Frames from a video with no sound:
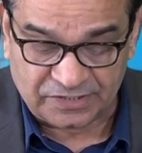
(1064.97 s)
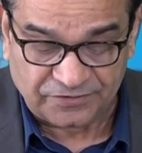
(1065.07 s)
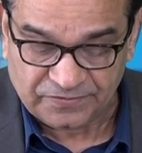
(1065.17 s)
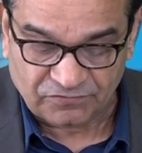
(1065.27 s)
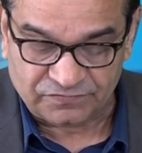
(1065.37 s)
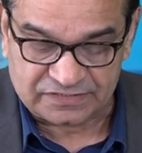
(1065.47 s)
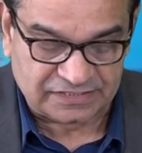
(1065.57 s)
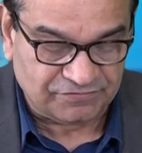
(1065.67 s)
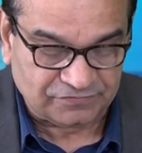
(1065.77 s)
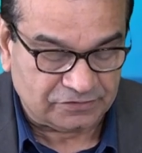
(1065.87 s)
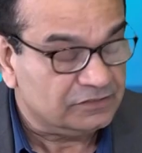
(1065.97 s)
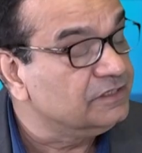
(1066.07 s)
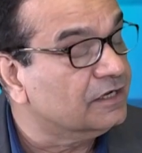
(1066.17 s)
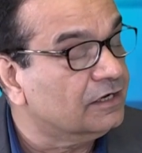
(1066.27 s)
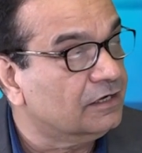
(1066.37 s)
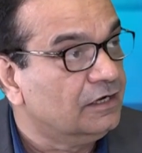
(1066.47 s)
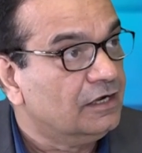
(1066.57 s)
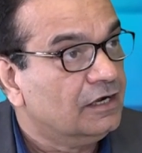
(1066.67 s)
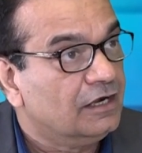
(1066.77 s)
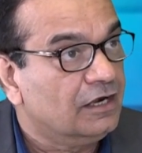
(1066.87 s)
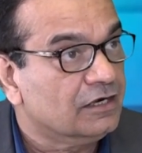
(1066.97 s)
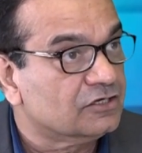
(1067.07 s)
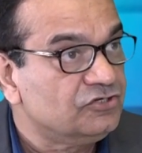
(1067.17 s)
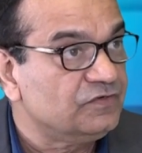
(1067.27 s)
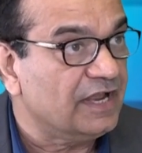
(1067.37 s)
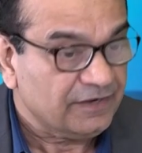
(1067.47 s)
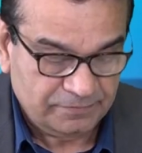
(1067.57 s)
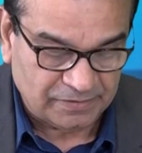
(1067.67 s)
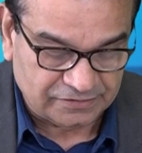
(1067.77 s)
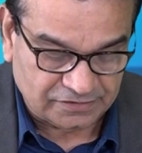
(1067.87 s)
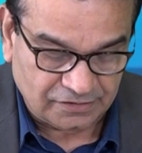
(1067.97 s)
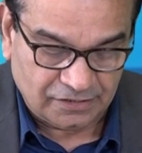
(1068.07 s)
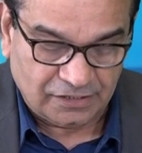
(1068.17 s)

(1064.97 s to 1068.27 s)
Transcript: get rid of the Safe Third Country Agreement,